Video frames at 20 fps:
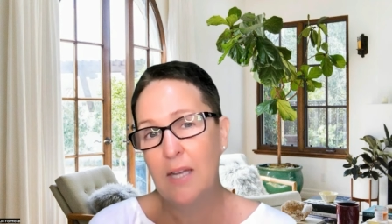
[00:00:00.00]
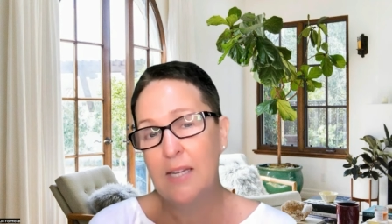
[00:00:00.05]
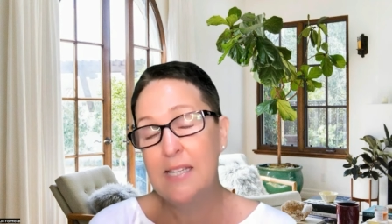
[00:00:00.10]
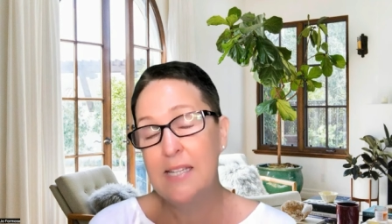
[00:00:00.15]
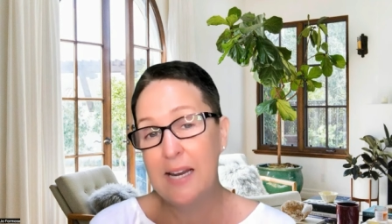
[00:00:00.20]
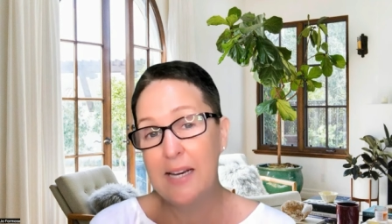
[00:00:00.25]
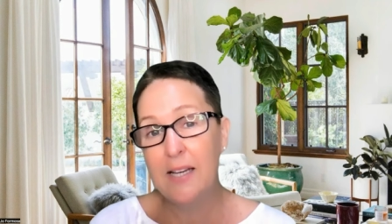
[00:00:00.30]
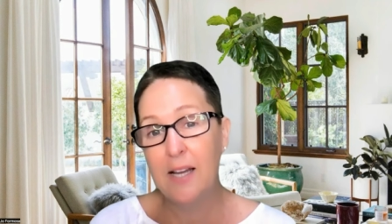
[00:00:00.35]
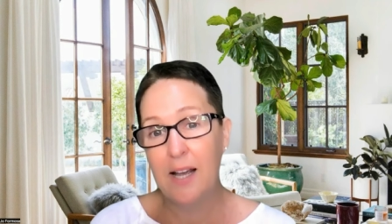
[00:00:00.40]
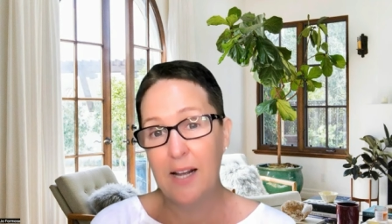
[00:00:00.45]

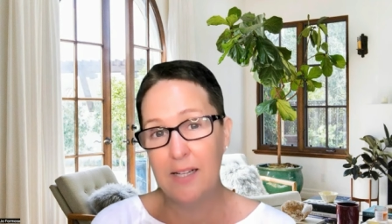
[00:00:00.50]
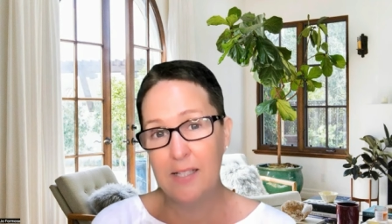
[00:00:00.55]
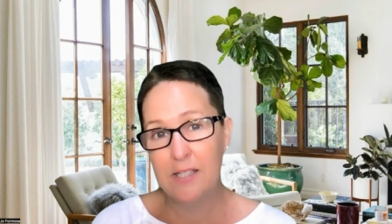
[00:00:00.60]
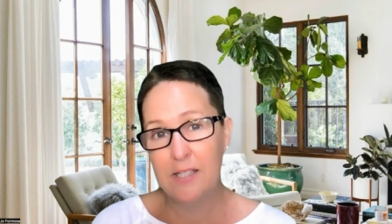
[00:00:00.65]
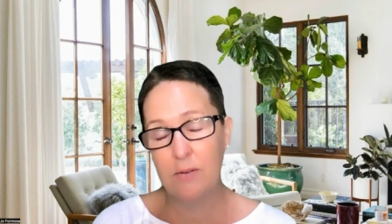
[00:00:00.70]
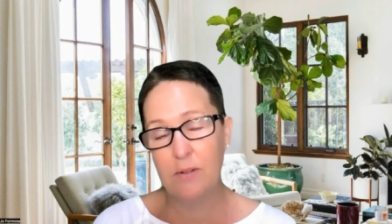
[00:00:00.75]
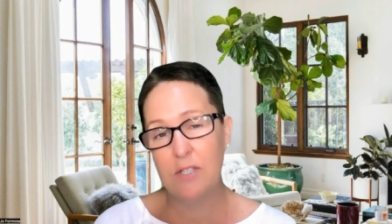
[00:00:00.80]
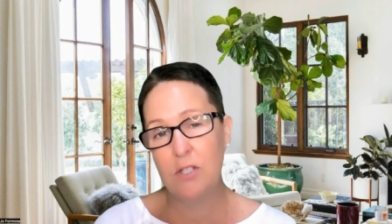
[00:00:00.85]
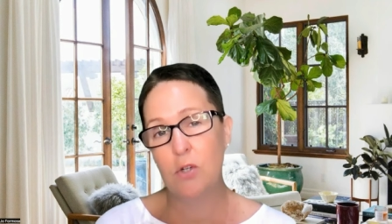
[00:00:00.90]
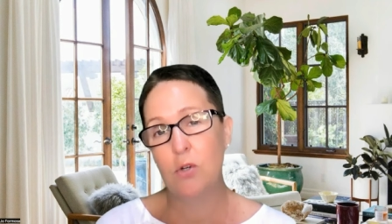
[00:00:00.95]
deadline.
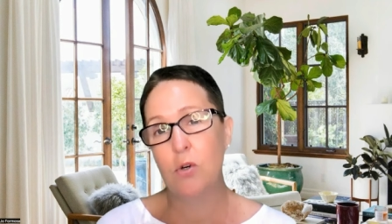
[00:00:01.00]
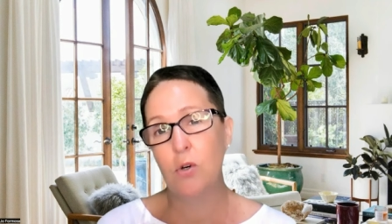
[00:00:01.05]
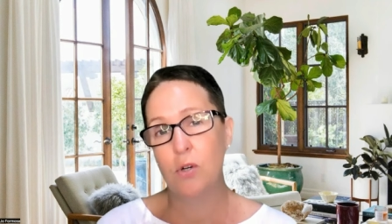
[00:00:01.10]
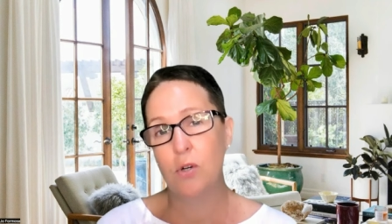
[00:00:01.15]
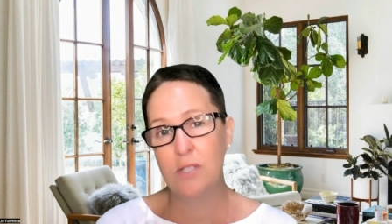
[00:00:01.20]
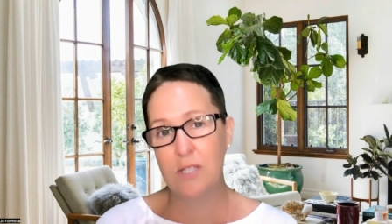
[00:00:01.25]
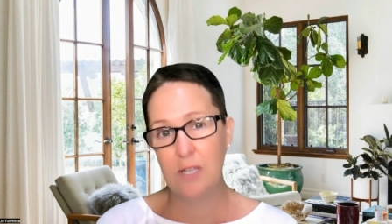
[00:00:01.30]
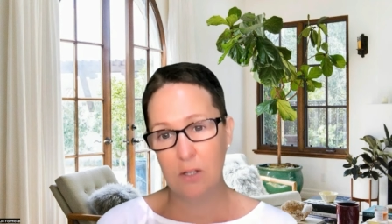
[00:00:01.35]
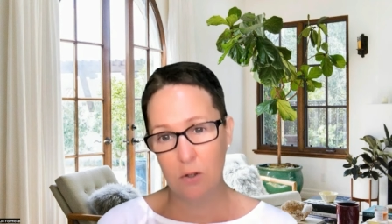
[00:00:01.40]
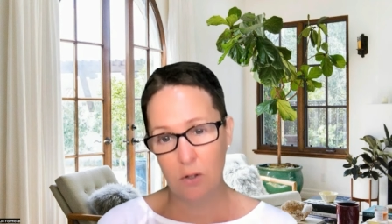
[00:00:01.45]
So it's
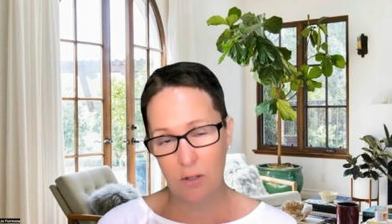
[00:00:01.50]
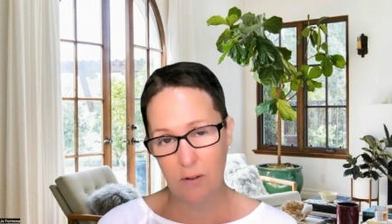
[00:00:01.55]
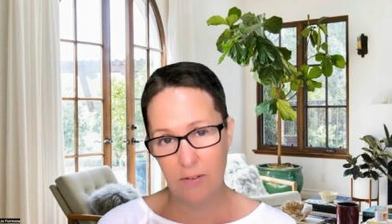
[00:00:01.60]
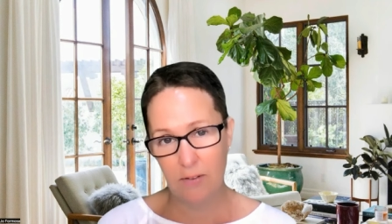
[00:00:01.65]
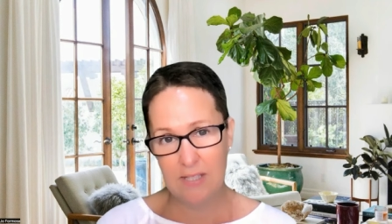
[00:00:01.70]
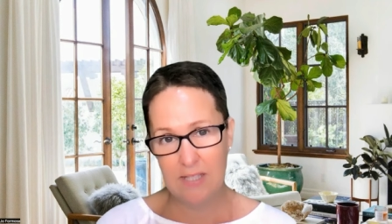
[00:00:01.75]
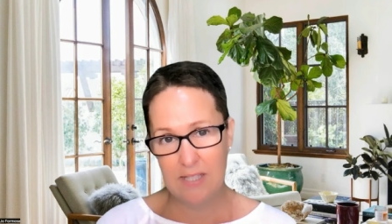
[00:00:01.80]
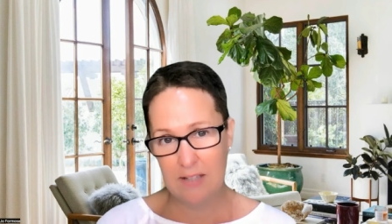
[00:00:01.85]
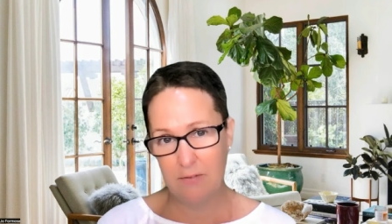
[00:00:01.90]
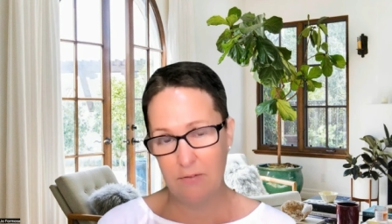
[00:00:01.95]
causing all of
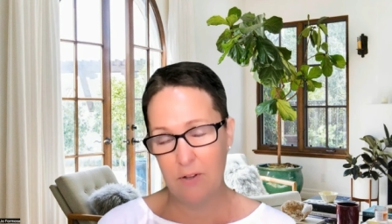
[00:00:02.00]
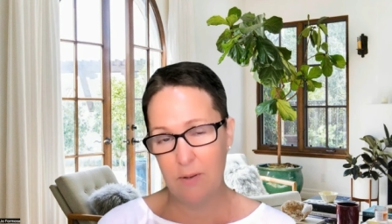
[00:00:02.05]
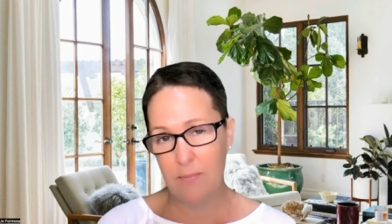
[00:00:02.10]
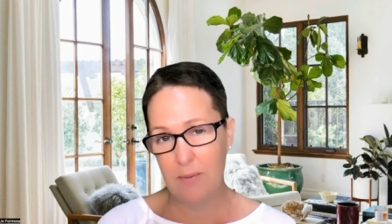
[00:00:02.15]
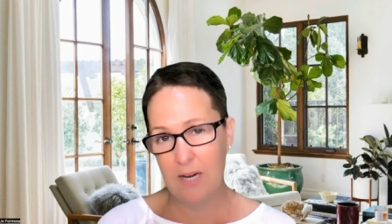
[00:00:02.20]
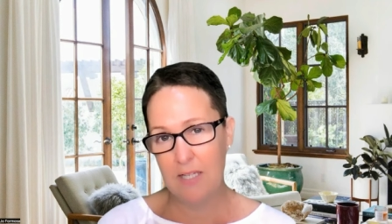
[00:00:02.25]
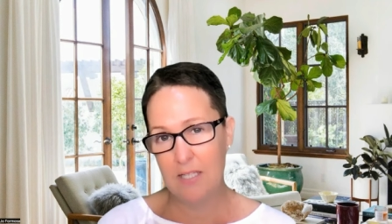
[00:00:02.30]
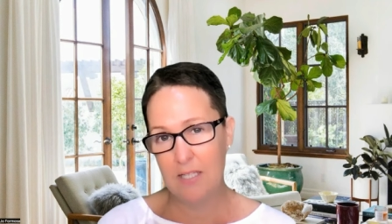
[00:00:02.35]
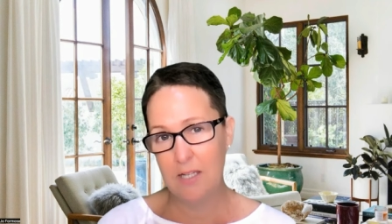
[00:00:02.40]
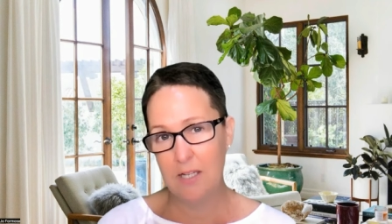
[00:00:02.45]
this
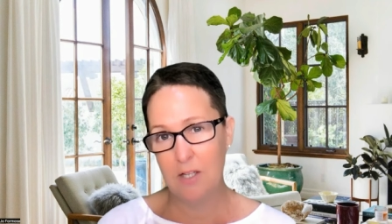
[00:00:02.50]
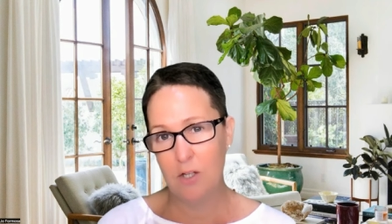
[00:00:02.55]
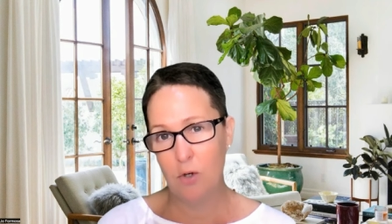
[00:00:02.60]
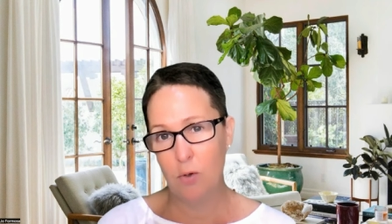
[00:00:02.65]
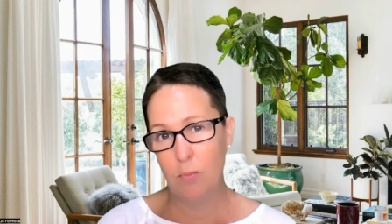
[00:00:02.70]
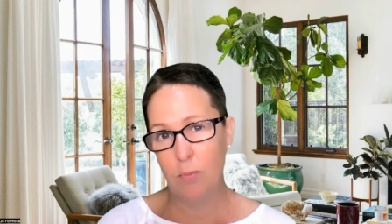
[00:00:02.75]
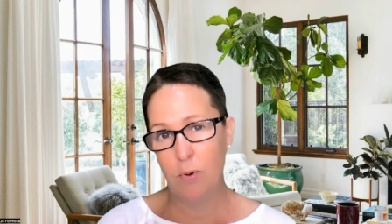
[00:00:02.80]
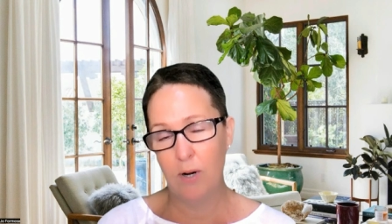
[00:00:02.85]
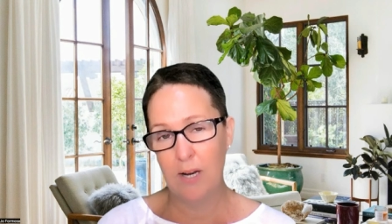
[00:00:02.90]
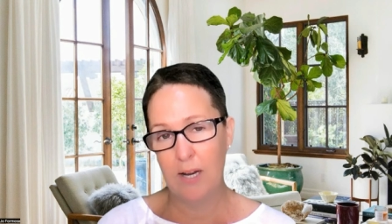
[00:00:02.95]
inflammation in your
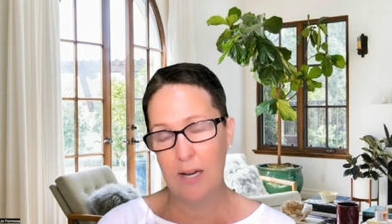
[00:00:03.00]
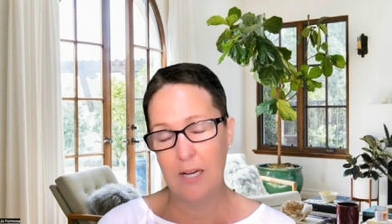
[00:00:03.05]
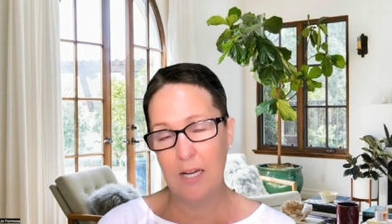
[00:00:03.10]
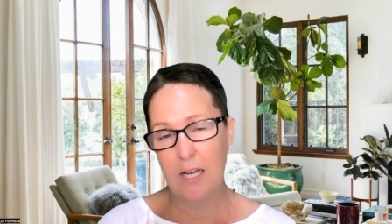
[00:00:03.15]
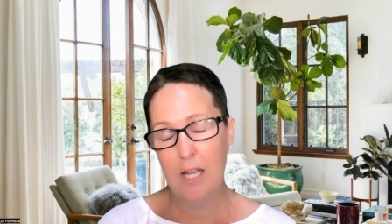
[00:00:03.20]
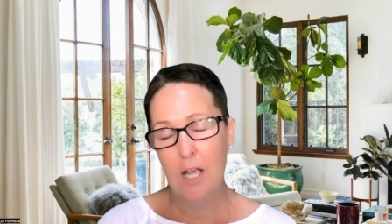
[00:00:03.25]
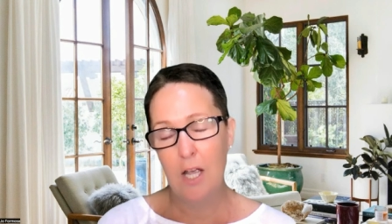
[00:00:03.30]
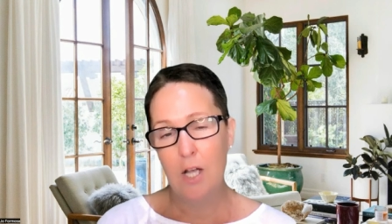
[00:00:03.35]
body.